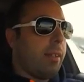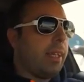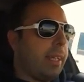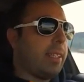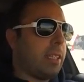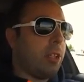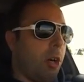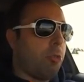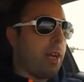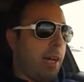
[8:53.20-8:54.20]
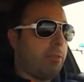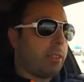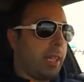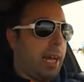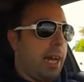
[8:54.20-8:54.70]
It is an
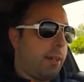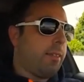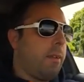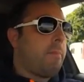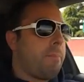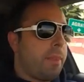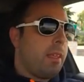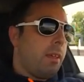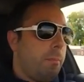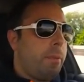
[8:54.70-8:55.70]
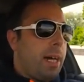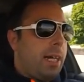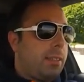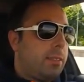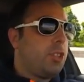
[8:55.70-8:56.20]
all-rounder car.
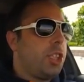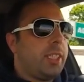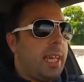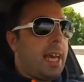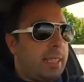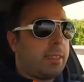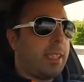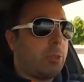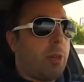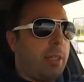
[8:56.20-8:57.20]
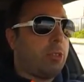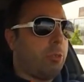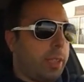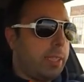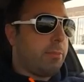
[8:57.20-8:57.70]
But the GTS, the Gran
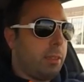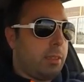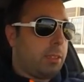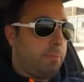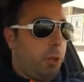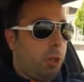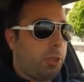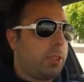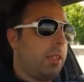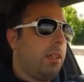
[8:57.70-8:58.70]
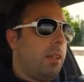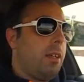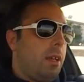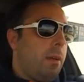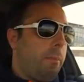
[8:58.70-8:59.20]
Turismo Sport,
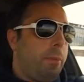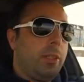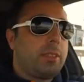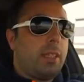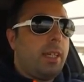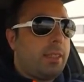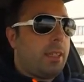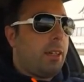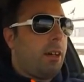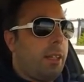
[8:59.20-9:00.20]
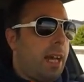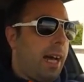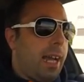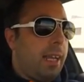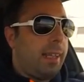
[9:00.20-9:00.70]
puts it on a
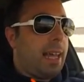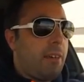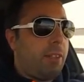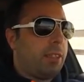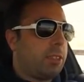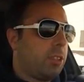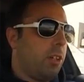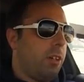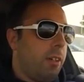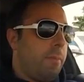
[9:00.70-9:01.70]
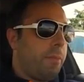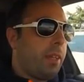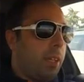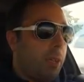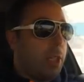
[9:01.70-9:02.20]
higher level. So
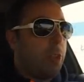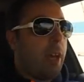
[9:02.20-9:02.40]
when you